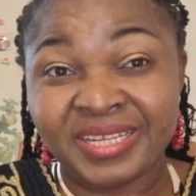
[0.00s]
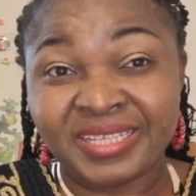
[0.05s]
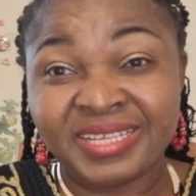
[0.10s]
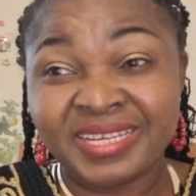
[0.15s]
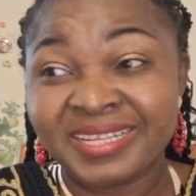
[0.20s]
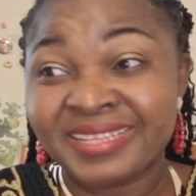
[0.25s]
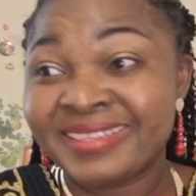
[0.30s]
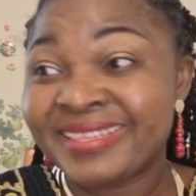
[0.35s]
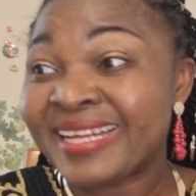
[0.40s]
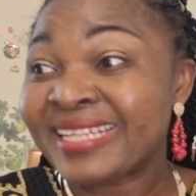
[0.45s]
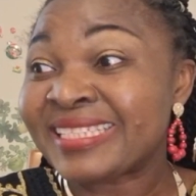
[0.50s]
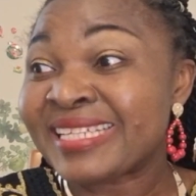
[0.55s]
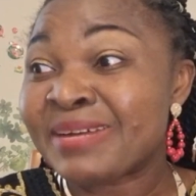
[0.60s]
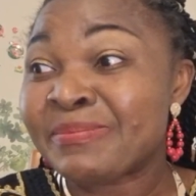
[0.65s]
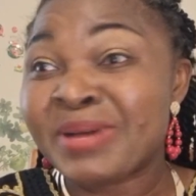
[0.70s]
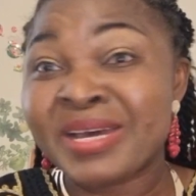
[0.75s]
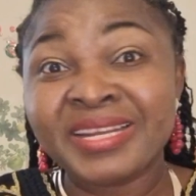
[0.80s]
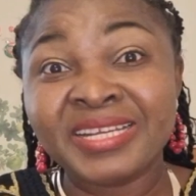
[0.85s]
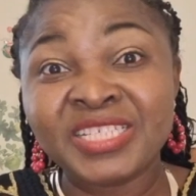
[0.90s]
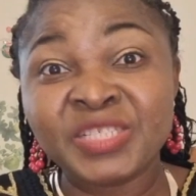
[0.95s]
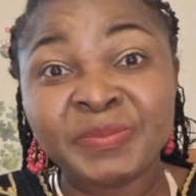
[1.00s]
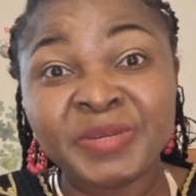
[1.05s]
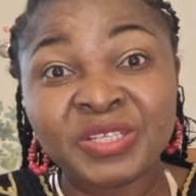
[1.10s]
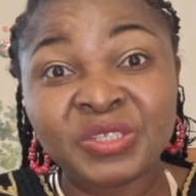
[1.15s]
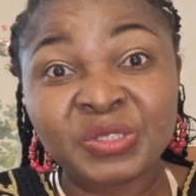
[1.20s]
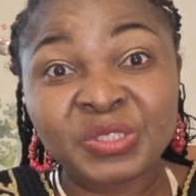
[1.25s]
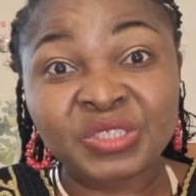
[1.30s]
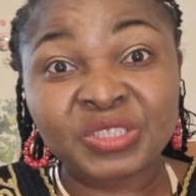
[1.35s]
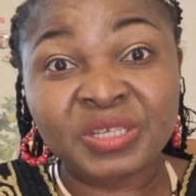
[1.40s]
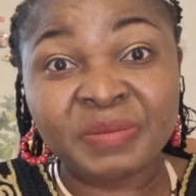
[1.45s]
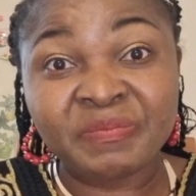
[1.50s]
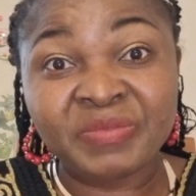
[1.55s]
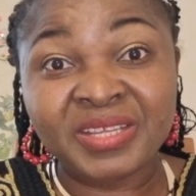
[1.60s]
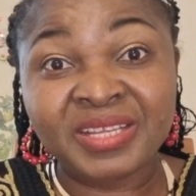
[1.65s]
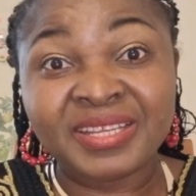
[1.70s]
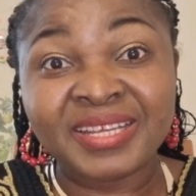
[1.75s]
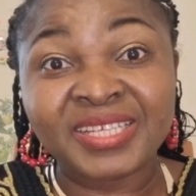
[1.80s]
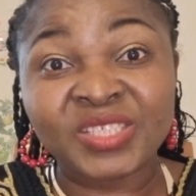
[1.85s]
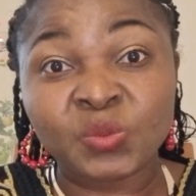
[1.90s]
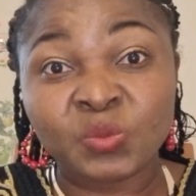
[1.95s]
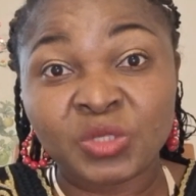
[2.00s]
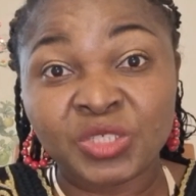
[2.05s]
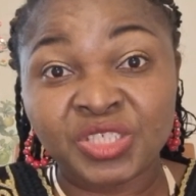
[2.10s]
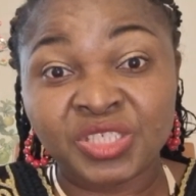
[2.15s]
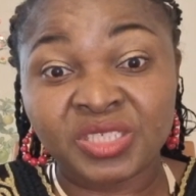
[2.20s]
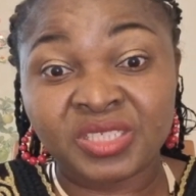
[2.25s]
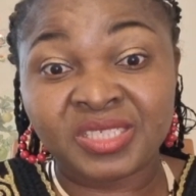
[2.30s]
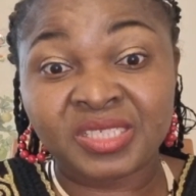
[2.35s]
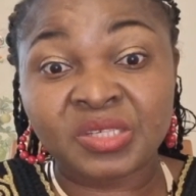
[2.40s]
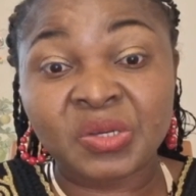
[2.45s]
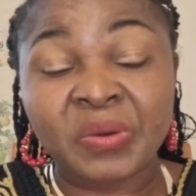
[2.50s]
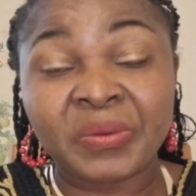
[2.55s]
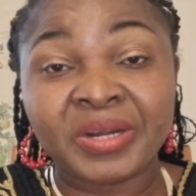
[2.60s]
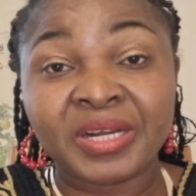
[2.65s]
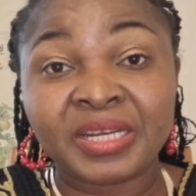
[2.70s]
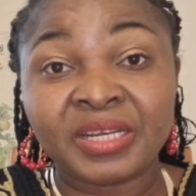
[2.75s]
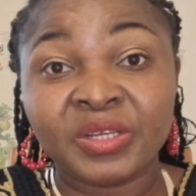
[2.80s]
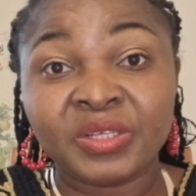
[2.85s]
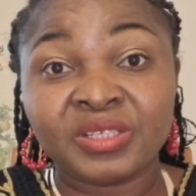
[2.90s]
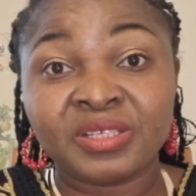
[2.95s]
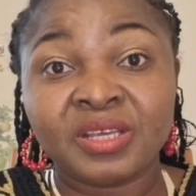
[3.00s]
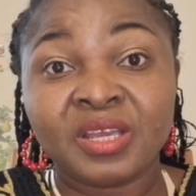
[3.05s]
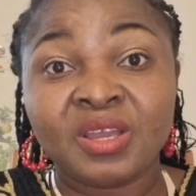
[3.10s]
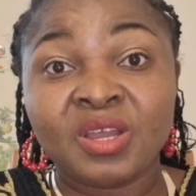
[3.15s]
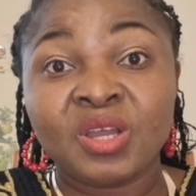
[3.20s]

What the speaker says: I think data management or something, that's what she's currently